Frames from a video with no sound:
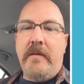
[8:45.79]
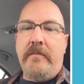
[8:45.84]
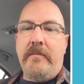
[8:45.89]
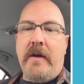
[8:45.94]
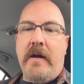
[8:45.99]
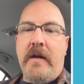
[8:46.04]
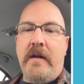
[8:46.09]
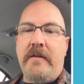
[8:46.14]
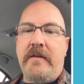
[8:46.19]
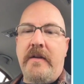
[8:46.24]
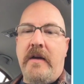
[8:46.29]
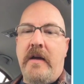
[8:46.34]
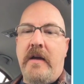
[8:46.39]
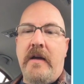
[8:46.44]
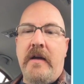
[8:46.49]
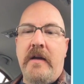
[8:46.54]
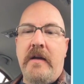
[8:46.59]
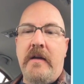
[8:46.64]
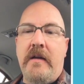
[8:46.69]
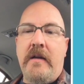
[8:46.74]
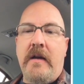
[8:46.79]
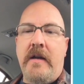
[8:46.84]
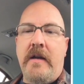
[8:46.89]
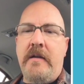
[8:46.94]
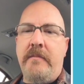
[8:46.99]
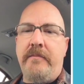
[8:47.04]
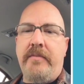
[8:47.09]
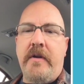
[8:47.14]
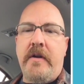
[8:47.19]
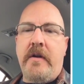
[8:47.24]
But uh, I
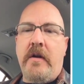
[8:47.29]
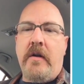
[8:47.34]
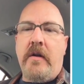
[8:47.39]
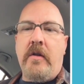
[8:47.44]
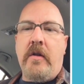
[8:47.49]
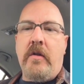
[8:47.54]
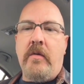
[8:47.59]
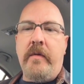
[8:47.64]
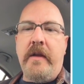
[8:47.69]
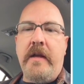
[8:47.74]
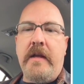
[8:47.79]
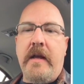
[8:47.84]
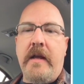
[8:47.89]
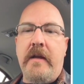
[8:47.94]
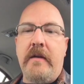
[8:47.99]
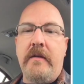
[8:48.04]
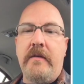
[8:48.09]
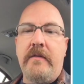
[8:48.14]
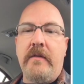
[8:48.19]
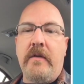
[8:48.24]
didn't put it on all weekend.